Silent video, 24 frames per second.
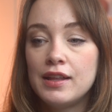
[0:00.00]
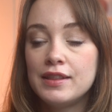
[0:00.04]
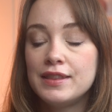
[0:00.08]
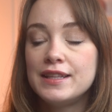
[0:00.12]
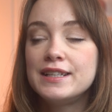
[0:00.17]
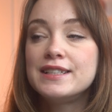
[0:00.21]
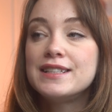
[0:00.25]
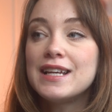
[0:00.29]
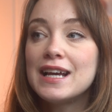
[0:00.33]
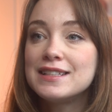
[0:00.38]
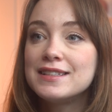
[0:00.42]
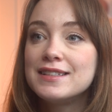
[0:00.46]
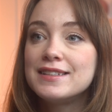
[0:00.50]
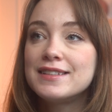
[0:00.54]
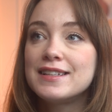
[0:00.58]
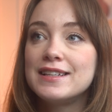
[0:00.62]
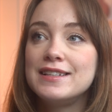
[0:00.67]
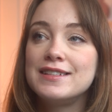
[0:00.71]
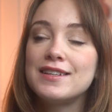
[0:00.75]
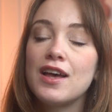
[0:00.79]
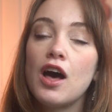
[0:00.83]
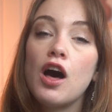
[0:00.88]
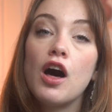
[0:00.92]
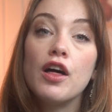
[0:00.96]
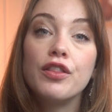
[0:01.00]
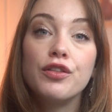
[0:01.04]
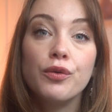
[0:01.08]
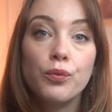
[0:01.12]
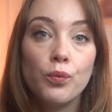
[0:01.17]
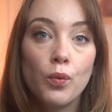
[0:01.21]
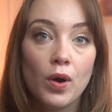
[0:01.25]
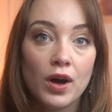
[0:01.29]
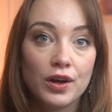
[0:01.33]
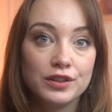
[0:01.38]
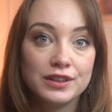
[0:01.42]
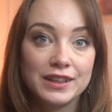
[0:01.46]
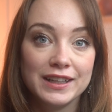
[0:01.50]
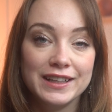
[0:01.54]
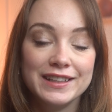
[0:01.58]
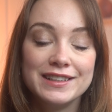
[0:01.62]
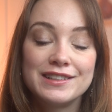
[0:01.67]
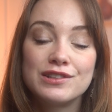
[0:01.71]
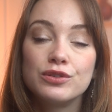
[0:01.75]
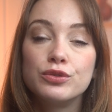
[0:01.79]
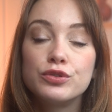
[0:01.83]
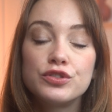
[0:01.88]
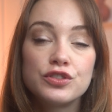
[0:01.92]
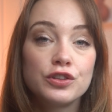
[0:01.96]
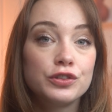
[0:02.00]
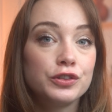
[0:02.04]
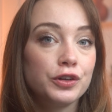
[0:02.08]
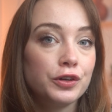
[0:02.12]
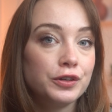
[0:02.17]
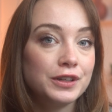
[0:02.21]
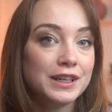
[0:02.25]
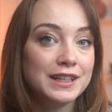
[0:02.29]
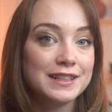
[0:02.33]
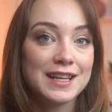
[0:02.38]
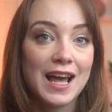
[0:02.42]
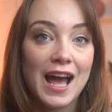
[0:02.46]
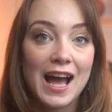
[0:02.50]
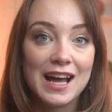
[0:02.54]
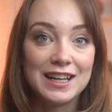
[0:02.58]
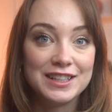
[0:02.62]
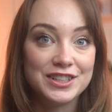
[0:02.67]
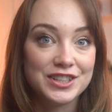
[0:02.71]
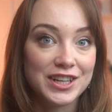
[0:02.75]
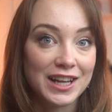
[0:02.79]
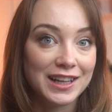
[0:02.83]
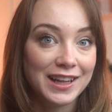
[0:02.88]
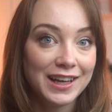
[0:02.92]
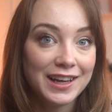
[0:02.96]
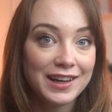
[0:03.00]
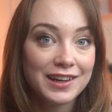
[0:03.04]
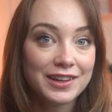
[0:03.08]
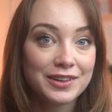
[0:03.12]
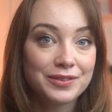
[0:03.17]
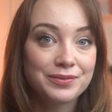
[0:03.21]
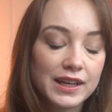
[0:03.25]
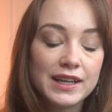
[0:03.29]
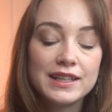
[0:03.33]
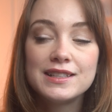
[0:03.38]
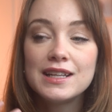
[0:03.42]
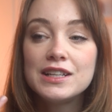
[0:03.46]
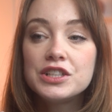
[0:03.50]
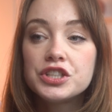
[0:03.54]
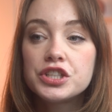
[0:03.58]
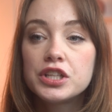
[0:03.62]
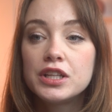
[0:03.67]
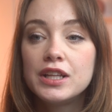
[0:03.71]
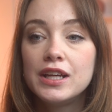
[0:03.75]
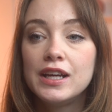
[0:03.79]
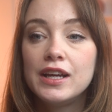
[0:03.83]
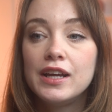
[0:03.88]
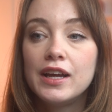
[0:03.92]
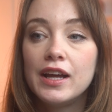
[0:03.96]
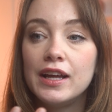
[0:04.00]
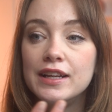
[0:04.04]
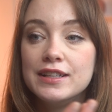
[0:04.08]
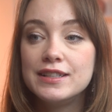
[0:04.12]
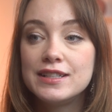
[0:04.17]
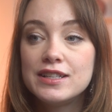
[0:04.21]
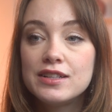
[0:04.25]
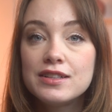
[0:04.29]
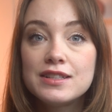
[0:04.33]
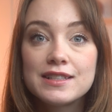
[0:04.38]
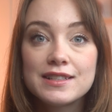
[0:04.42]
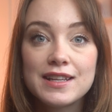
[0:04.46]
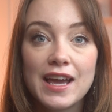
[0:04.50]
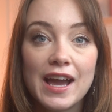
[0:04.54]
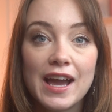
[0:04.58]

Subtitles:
This essence is otherworldly. It's also known as angelic. Essentially, in Tilda's